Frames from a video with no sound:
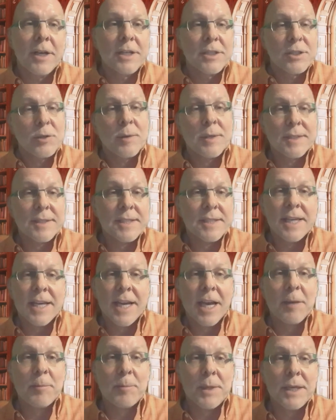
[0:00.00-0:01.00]
So a
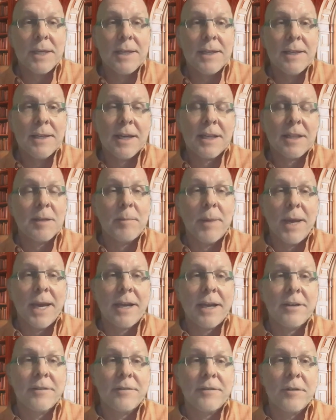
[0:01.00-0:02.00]
CIP at the
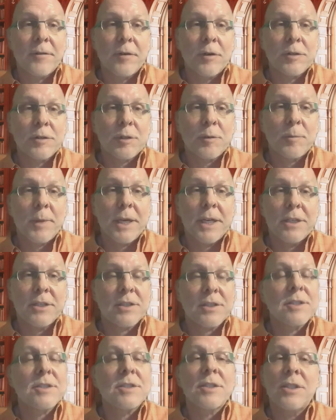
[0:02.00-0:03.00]
back of the verso page
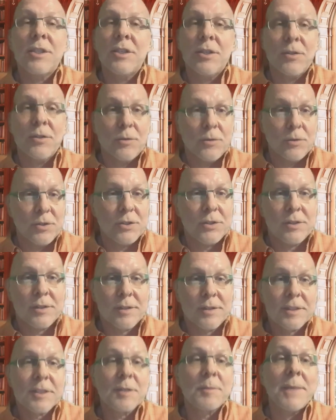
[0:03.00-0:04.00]
is huge
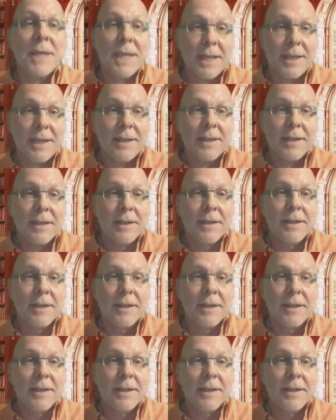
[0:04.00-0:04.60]
to me